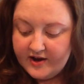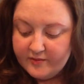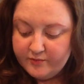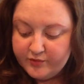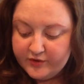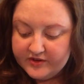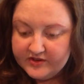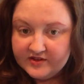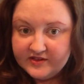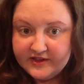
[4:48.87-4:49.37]

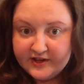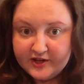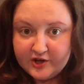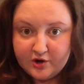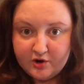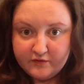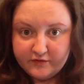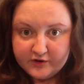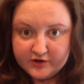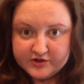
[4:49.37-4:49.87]
Bring the link
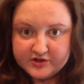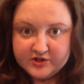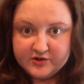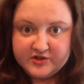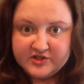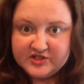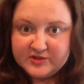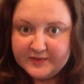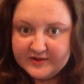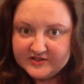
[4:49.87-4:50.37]
over. So it
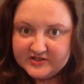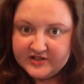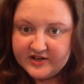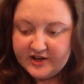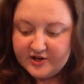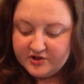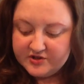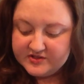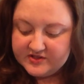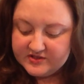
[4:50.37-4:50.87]
just depends on how
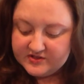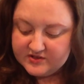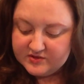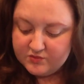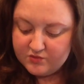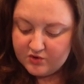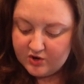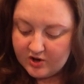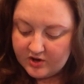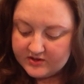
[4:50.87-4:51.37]
your system
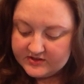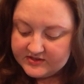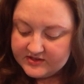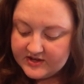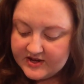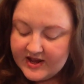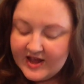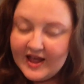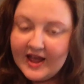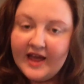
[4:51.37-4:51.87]
works.
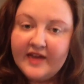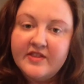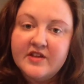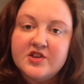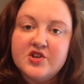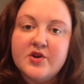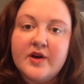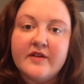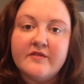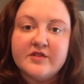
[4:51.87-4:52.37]
And then
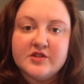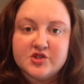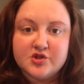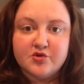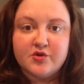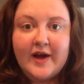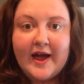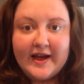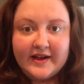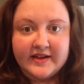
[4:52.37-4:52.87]
you have a
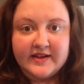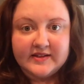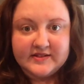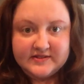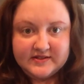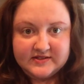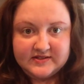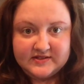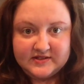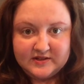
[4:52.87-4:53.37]
tracking
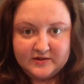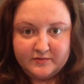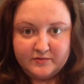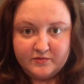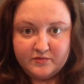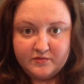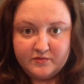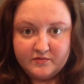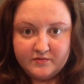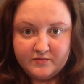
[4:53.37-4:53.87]

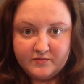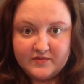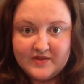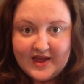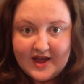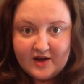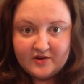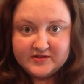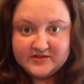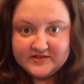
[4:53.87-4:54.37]
system
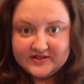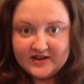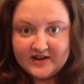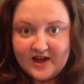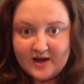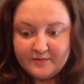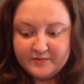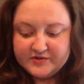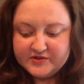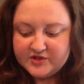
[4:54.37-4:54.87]
now set
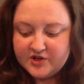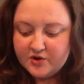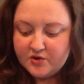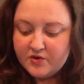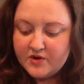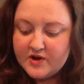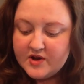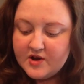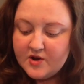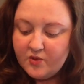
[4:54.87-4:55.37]
up.
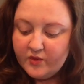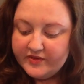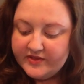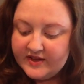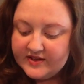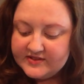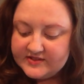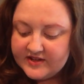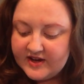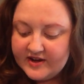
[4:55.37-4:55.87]
So when
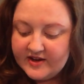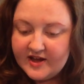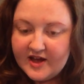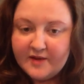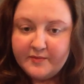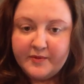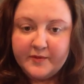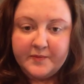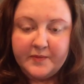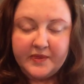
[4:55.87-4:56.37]
they sign
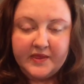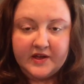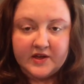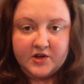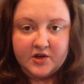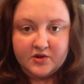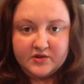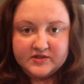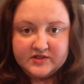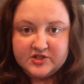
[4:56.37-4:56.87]
up, it
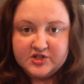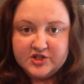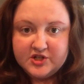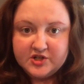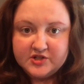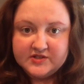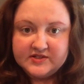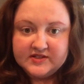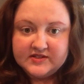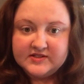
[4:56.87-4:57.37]
goes into your
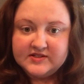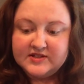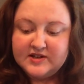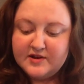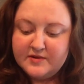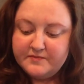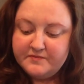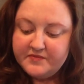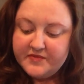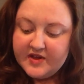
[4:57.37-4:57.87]

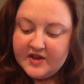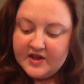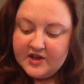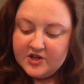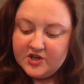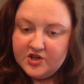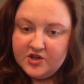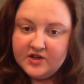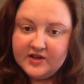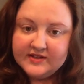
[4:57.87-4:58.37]
system.
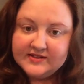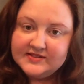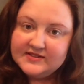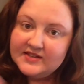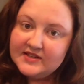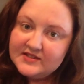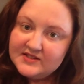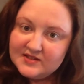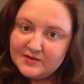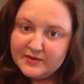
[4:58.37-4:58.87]
it
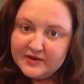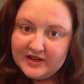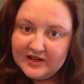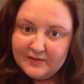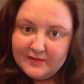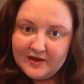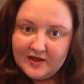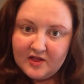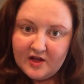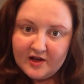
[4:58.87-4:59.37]
sends them an
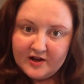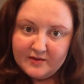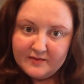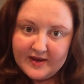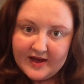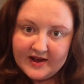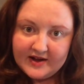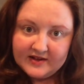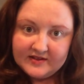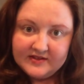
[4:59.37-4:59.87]
email
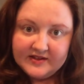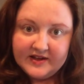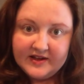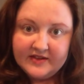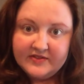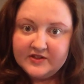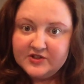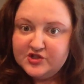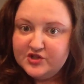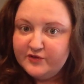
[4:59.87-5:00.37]
automatically
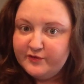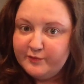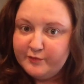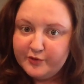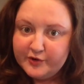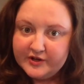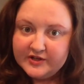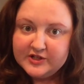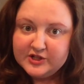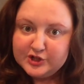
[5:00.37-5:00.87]
that you've
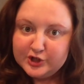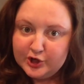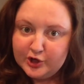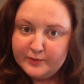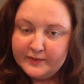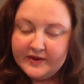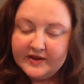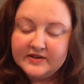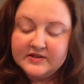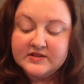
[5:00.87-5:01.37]

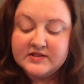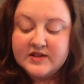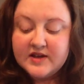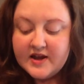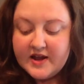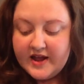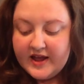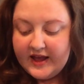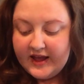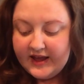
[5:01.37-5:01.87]
predetermined,
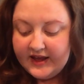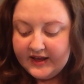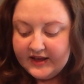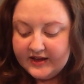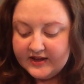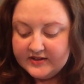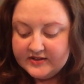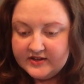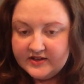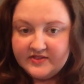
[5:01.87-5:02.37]

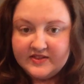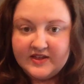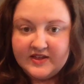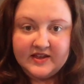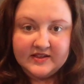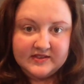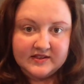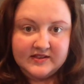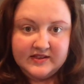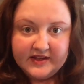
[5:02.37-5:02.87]
and they
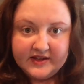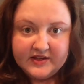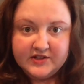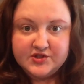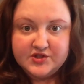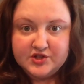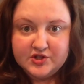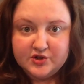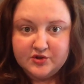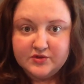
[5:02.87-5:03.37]
get the link
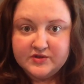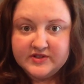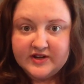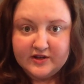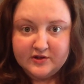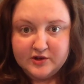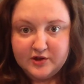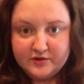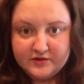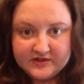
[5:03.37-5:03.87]
to download